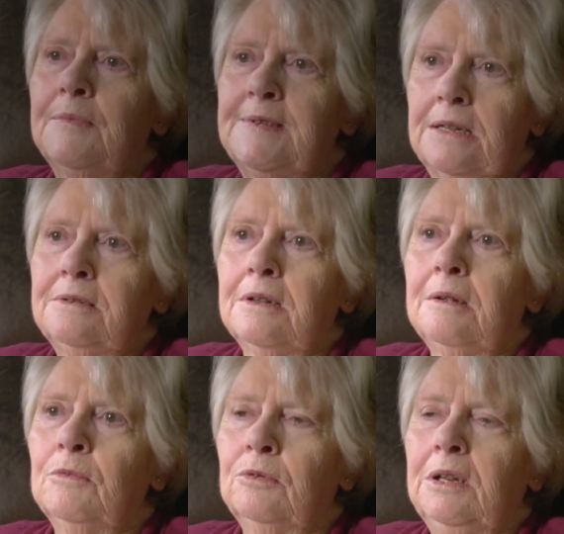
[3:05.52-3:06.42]

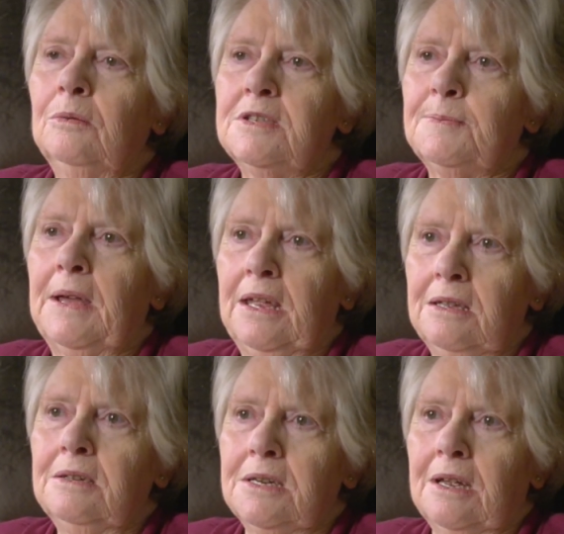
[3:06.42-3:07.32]
Sunday morning was
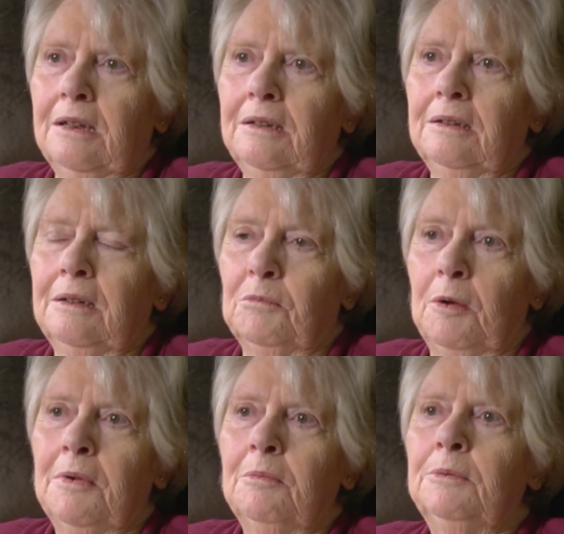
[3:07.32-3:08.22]
baking day.
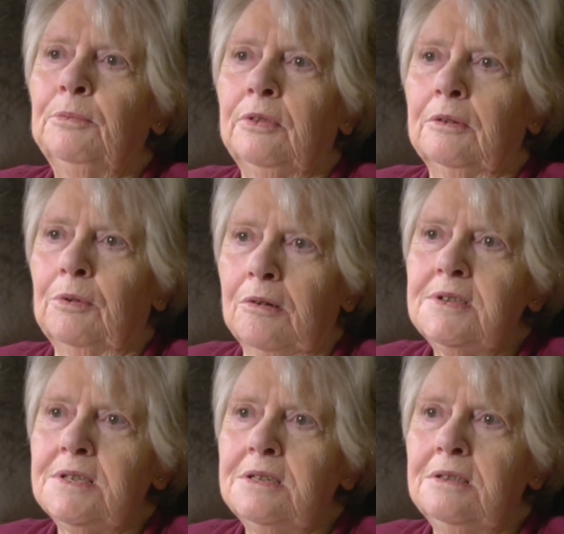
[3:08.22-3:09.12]
My mum had put the
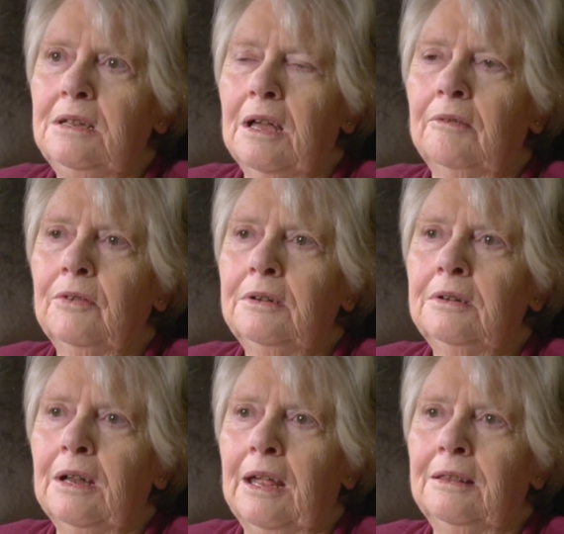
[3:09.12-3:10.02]
roast in the
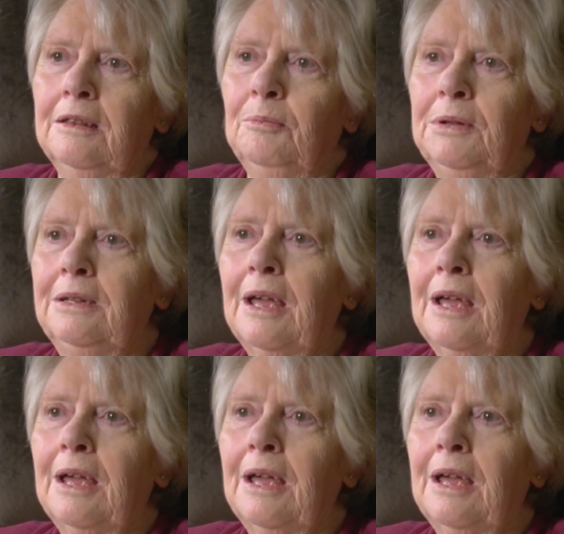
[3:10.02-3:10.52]
oven, and there'd be